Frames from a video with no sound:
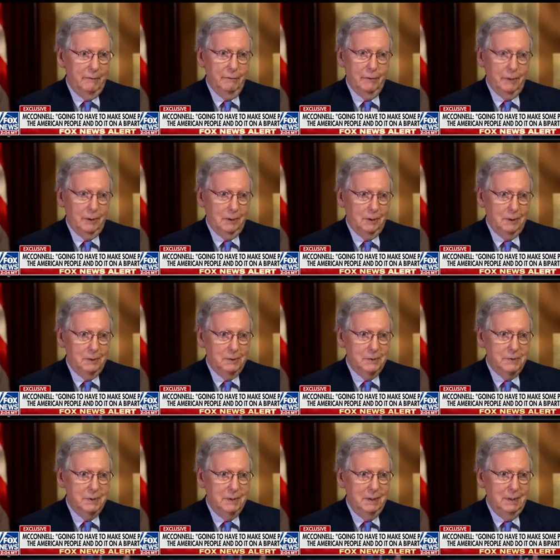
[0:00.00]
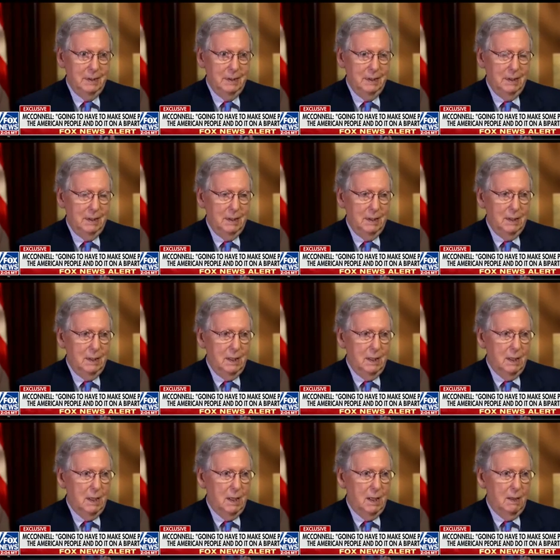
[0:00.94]
very close.
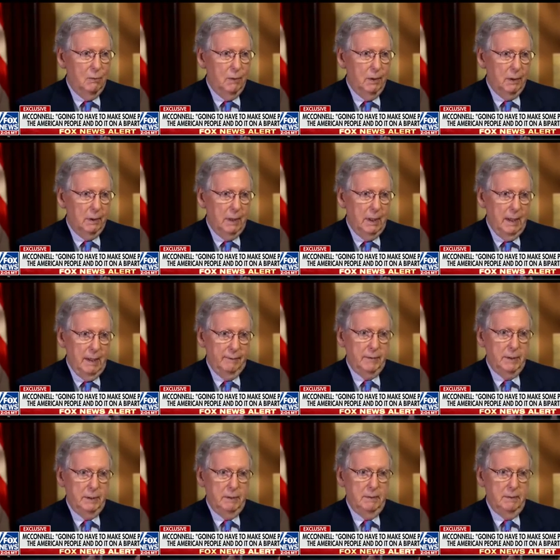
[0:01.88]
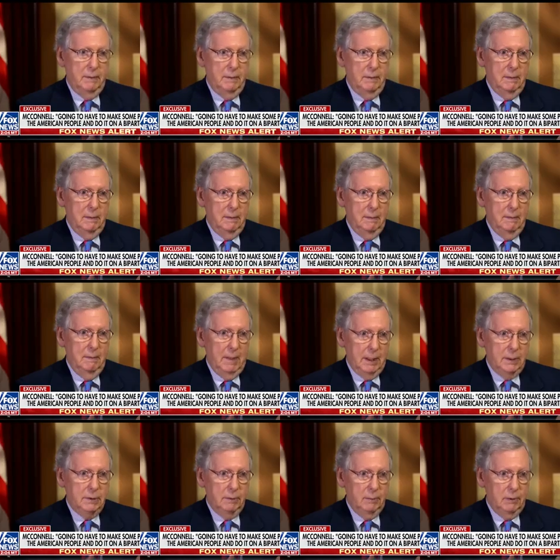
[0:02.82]
Uh, we're going to have to make some